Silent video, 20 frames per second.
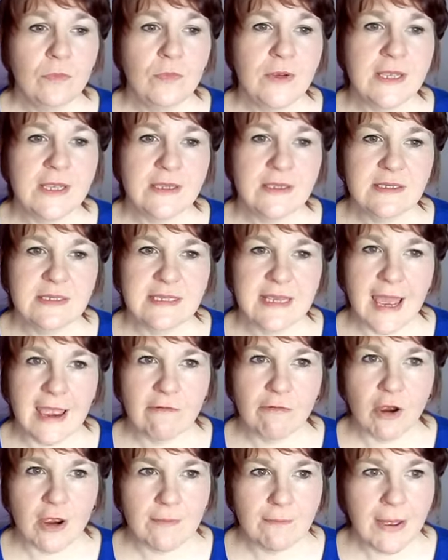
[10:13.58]
We can
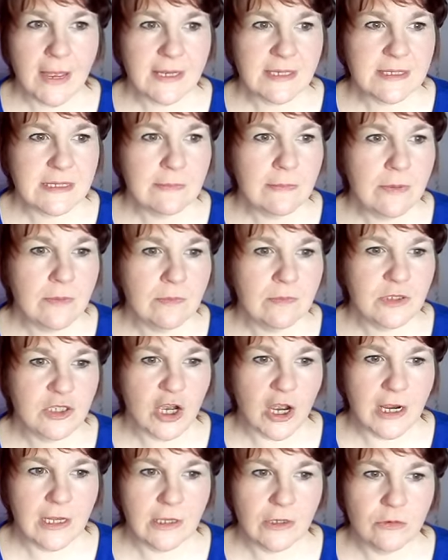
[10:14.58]
say, right, maximum
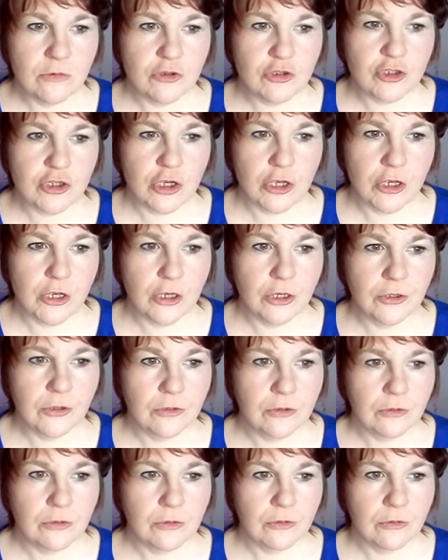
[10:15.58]

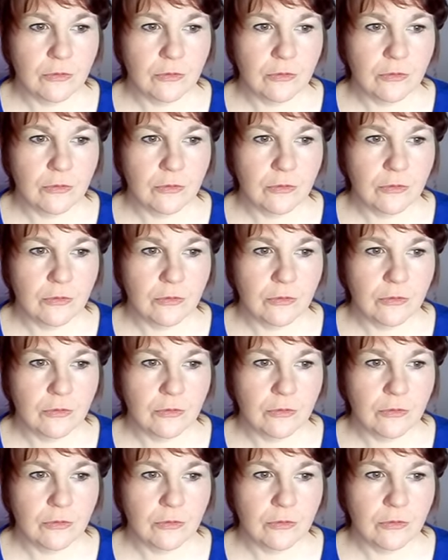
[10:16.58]
dilution,